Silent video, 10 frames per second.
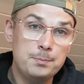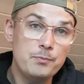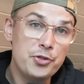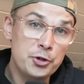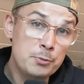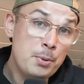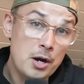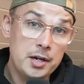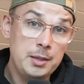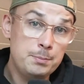
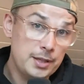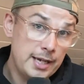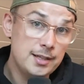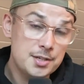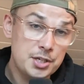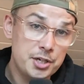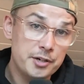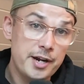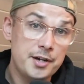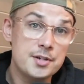third-party playlist
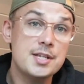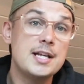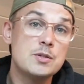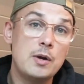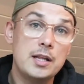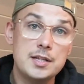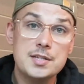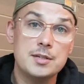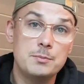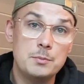curators as well as
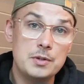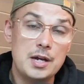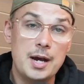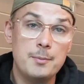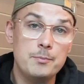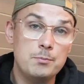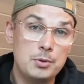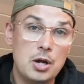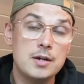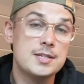some
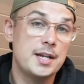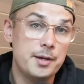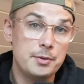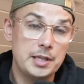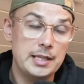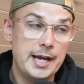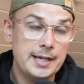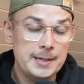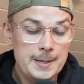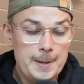blogs that I really like.
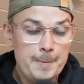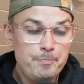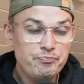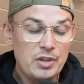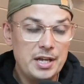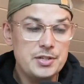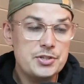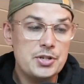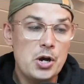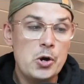And
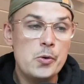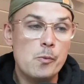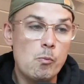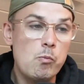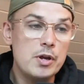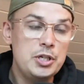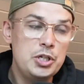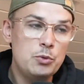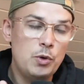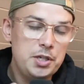so
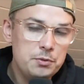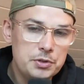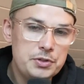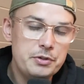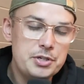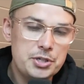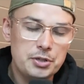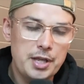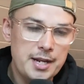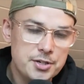what you will do is
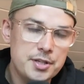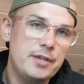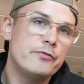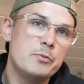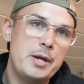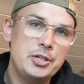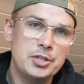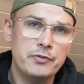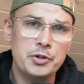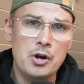you'll enter the information
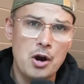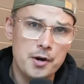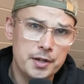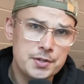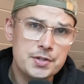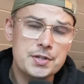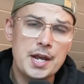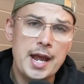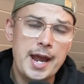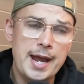of your artist,
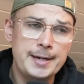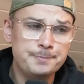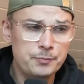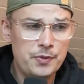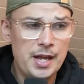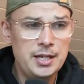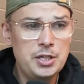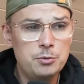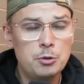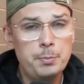and then
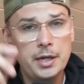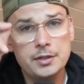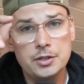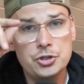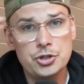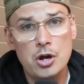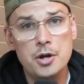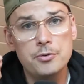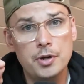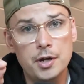you will pick the
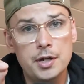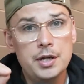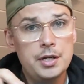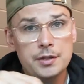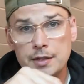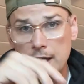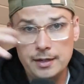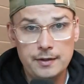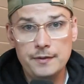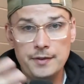genre that
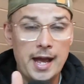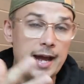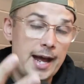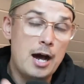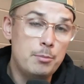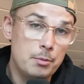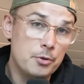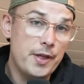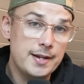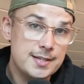album or
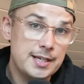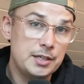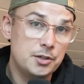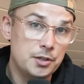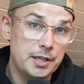that single